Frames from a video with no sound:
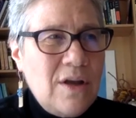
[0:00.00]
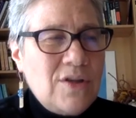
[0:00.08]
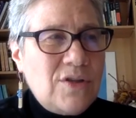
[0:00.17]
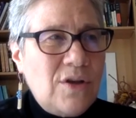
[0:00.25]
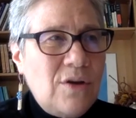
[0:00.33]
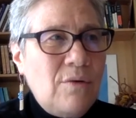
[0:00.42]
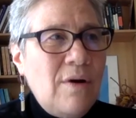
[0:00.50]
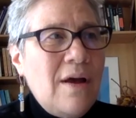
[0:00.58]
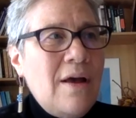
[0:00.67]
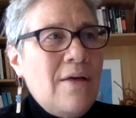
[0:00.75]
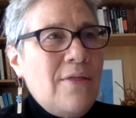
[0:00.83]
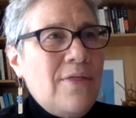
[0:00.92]
So
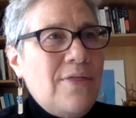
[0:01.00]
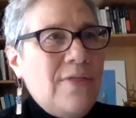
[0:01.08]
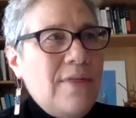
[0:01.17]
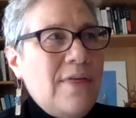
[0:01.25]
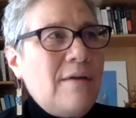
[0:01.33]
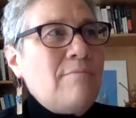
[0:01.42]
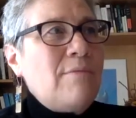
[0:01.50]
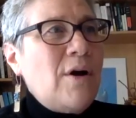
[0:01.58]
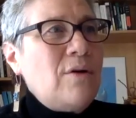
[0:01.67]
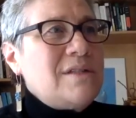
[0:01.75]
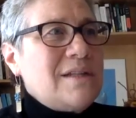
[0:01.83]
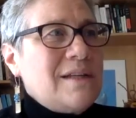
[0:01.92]
the
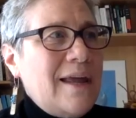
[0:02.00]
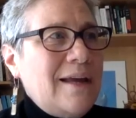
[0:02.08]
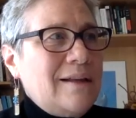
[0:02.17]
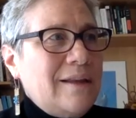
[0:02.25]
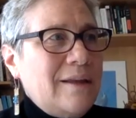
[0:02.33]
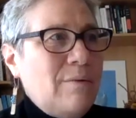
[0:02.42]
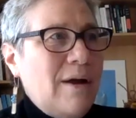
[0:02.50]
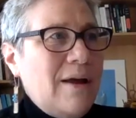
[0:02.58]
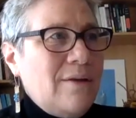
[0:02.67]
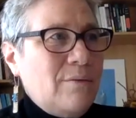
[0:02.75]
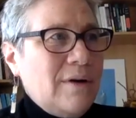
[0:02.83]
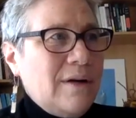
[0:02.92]
most likely way
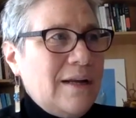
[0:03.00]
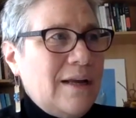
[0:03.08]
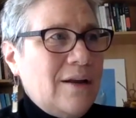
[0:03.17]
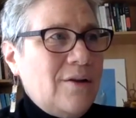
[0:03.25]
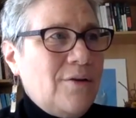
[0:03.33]
that we're going to get